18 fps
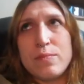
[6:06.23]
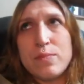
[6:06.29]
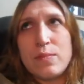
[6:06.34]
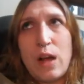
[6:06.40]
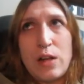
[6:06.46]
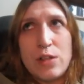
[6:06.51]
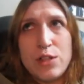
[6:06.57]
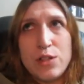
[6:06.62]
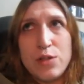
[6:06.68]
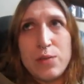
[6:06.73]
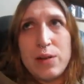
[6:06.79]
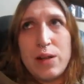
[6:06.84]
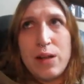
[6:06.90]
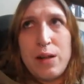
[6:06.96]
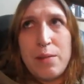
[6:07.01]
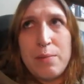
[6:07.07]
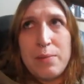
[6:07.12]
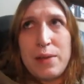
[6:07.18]
Not sure when
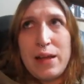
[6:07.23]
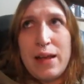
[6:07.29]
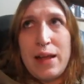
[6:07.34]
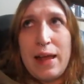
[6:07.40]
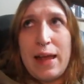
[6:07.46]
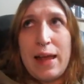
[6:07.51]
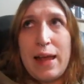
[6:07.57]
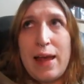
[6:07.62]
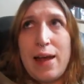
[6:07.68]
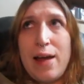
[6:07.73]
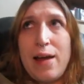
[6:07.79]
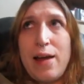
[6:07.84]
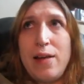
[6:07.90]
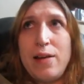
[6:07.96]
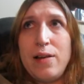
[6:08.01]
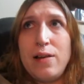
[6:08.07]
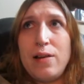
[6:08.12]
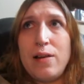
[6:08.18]
I'll update
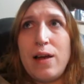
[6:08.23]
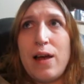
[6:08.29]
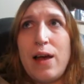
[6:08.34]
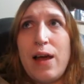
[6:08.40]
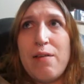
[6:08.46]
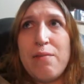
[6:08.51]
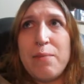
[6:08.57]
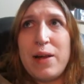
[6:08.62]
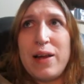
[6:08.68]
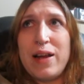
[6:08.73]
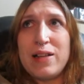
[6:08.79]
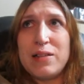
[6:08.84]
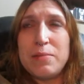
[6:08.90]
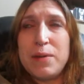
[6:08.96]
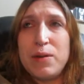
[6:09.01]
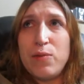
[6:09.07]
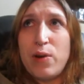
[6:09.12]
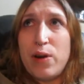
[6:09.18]
again. I have my
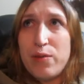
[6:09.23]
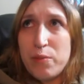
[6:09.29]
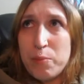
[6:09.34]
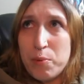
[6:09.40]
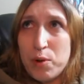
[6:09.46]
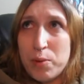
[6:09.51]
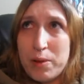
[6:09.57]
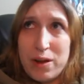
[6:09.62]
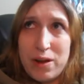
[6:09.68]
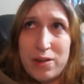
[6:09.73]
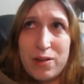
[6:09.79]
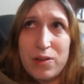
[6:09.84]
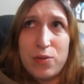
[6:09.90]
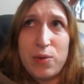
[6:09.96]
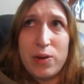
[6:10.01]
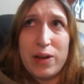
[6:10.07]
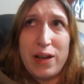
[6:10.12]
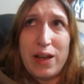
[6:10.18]
next midwife appointment on the
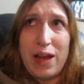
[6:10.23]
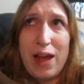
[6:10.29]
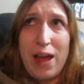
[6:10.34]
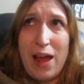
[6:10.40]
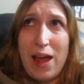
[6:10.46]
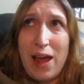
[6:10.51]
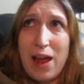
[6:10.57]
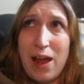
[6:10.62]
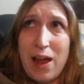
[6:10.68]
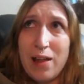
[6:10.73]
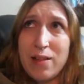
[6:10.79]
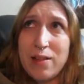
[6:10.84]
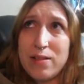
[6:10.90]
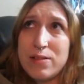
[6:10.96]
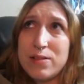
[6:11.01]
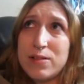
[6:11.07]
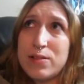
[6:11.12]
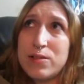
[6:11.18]
28th,
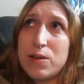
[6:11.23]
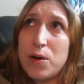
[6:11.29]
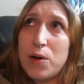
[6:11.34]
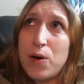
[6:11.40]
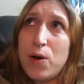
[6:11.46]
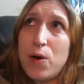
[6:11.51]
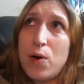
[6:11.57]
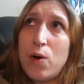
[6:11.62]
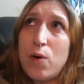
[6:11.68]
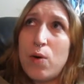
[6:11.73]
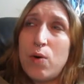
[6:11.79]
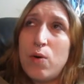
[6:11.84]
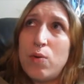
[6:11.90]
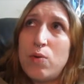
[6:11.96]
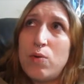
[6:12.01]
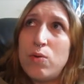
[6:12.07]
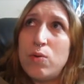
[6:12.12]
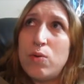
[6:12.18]

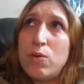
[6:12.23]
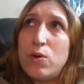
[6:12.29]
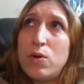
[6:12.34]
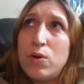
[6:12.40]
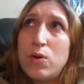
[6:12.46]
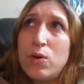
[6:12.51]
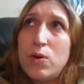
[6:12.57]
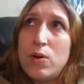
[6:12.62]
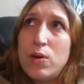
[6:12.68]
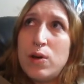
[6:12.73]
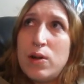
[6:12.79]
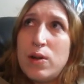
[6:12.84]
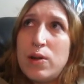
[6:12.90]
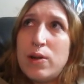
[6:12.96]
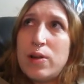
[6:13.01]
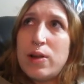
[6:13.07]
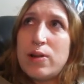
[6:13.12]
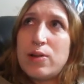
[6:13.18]
so
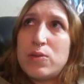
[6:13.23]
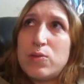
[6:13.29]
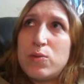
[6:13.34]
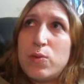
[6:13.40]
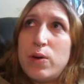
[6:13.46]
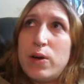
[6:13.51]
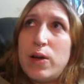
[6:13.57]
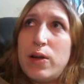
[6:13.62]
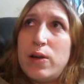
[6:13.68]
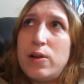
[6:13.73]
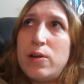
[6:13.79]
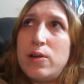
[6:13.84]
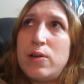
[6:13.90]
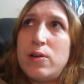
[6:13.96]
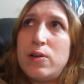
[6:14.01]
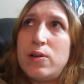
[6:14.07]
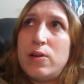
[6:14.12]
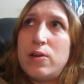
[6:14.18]
that's what.
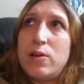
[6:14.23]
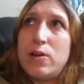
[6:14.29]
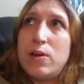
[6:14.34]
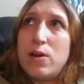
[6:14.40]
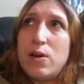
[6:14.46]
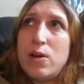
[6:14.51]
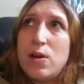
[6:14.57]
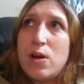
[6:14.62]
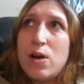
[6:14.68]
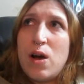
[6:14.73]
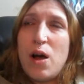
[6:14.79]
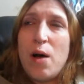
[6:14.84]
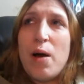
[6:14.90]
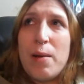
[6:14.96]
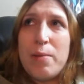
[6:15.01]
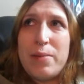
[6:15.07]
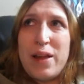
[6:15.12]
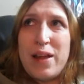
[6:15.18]

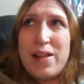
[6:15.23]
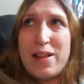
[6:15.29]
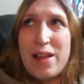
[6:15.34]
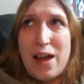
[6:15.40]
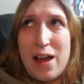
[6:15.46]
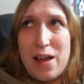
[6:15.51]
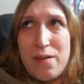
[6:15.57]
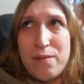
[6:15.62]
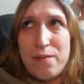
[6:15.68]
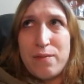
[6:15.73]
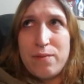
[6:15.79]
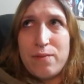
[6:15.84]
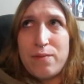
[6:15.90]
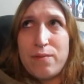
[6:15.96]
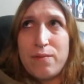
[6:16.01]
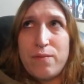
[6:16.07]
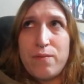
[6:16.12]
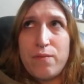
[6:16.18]
I'll update that
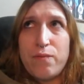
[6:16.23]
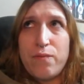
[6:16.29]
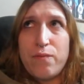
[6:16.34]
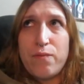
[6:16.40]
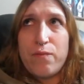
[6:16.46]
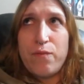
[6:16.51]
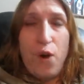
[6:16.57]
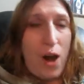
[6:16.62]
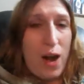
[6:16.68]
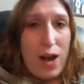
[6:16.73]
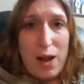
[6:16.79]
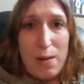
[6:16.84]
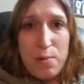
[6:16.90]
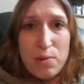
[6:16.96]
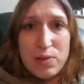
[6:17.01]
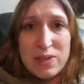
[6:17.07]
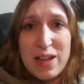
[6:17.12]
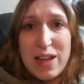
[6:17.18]
Friday
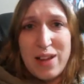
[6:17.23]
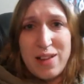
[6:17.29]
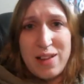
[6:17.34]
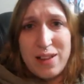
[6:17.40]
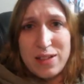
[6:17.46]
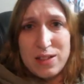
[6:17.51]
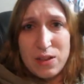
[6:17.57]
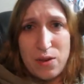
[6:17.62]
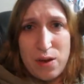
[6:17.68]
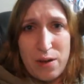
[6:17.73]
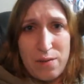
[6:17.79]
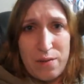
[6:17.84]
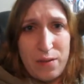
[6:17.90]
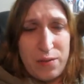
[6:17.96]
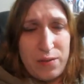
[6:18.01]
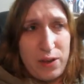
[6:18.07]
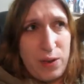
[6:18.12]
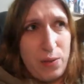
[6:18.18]
most likely, so at
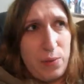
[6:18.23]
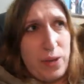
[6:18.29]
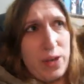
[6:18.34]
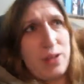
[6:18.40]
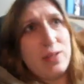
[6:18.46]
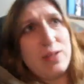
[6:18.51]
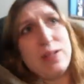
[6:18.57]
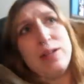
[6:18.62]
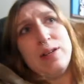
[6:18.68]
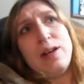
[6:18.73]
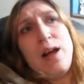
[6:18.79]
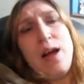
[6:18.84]
15 weeks.